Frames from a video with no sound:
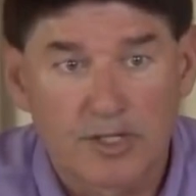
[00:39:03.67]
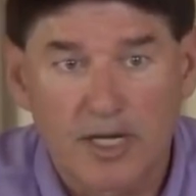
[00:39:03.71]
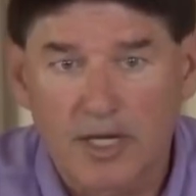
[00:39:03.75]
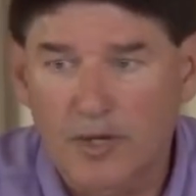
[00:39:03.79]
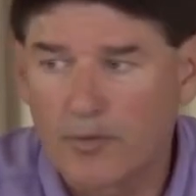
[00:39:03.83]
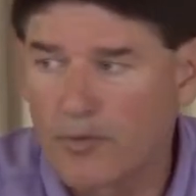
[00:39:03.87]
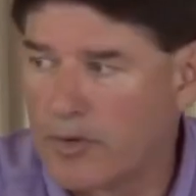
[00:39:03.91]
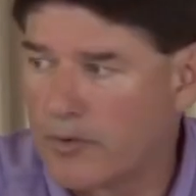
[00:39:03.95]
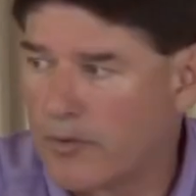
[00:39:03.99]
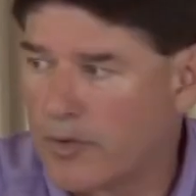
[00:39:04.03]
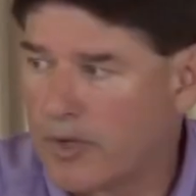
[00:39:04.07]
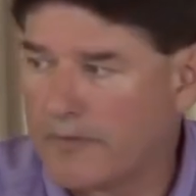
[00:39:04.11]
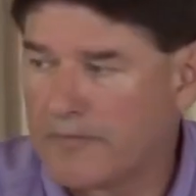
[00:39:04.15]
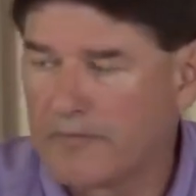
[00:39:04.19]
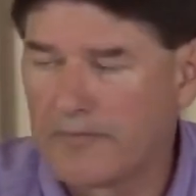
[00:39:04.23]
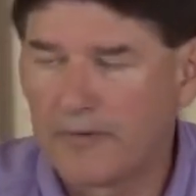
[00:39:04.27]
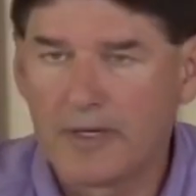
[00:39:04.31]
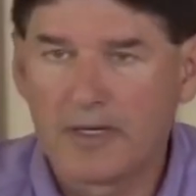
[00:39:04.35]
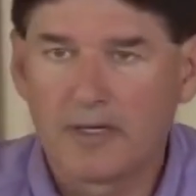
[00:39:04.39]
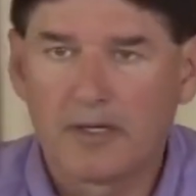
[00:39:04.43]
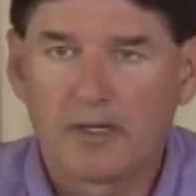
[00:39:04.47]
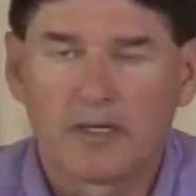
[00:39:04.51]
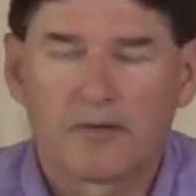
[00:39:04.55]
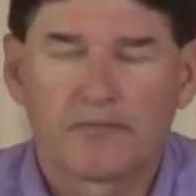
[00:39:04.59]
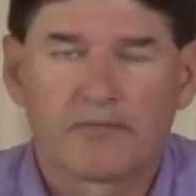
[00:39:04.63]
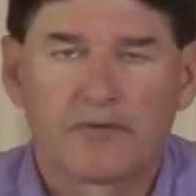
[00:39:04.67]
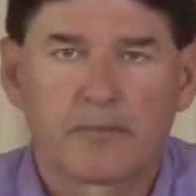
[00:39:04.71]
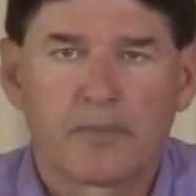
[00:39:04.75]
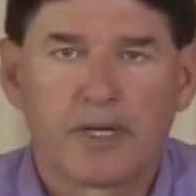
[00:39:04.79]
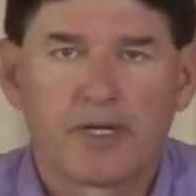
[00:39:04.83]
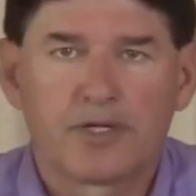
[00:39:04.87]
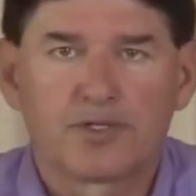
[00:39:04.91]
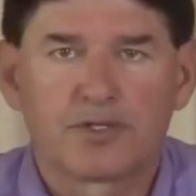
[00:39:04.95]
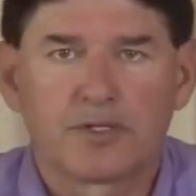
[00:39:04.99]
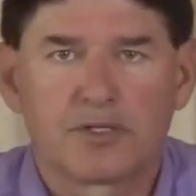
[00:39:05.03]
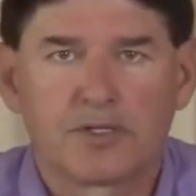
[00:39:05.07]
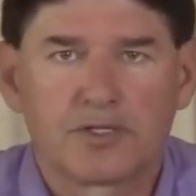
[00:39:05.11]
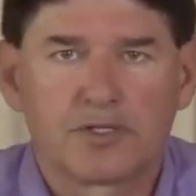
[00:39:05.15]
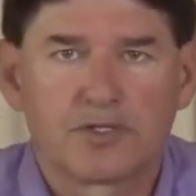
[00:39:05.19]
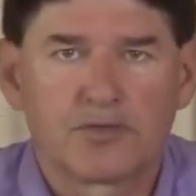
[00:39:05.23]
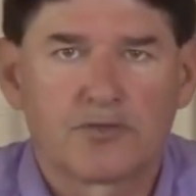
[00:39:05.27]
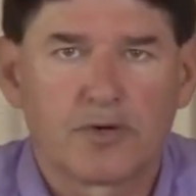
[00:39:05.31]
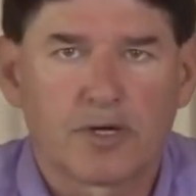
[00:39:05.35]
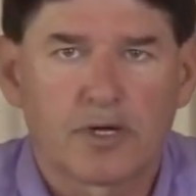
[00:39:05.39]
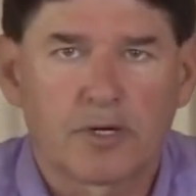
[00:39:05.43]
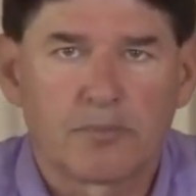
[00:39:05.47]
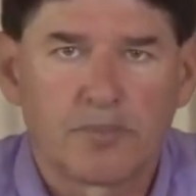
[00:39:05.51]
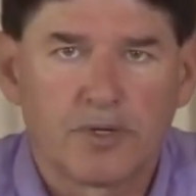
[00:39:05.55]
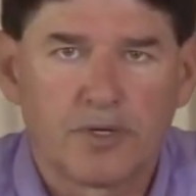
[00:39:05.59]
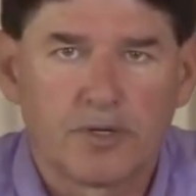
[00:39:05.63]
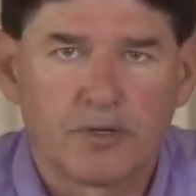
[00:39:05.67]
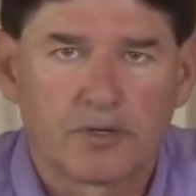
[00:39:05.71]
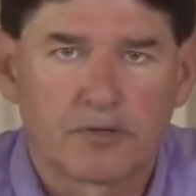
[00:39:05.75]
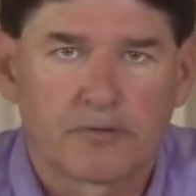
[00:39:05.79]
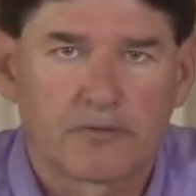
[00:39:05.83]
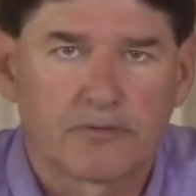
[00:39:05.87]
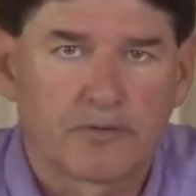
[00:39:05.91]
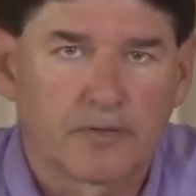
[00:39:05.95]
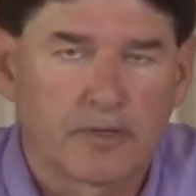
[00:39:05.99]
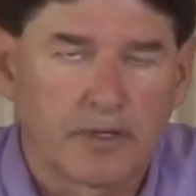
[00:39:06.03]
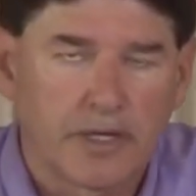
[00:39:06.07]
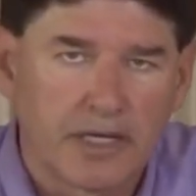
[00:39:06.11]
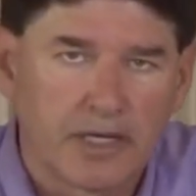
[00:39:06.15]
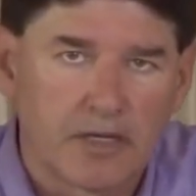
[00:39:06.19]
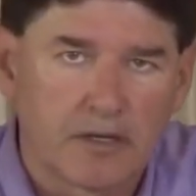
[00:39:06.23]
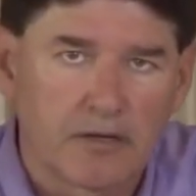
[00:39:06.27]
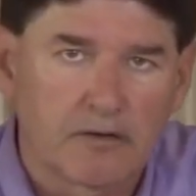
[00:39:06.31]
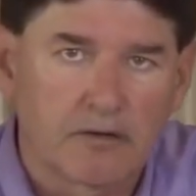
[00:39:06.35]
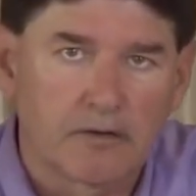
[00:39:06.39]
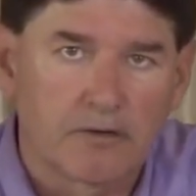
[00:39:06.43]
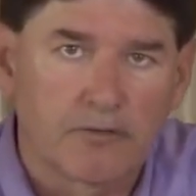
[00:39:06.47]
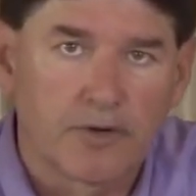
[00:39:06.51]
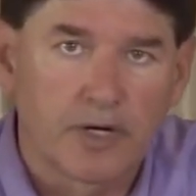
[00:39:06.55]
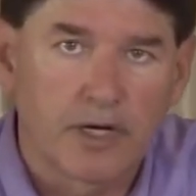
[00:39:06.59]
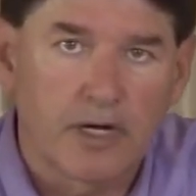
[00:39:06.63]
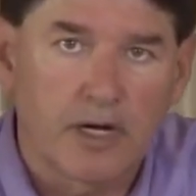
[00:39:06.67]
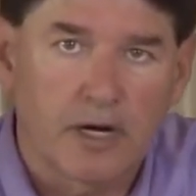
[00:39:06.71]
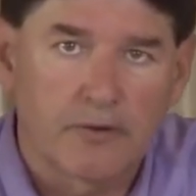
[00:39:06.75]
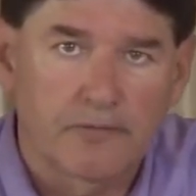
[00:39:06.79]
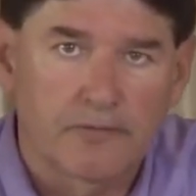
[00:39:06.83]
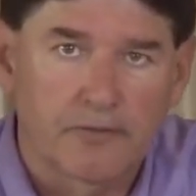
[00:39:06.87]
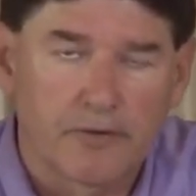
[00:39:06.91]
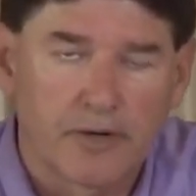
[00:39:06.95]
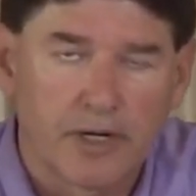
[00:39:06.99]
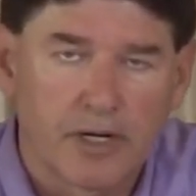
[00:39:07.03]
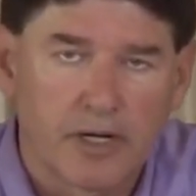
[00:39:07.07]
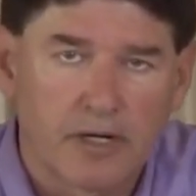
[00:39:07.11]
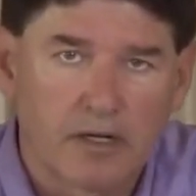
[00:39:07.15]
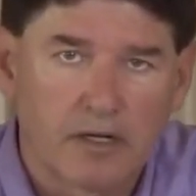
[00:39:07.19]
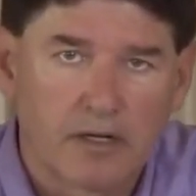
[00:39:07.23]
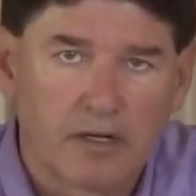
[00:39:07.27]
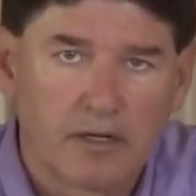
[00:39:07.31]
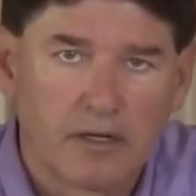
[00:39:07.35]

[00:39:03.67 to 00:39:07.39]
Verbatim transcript: Just like when we feed information into a computer for later recovery.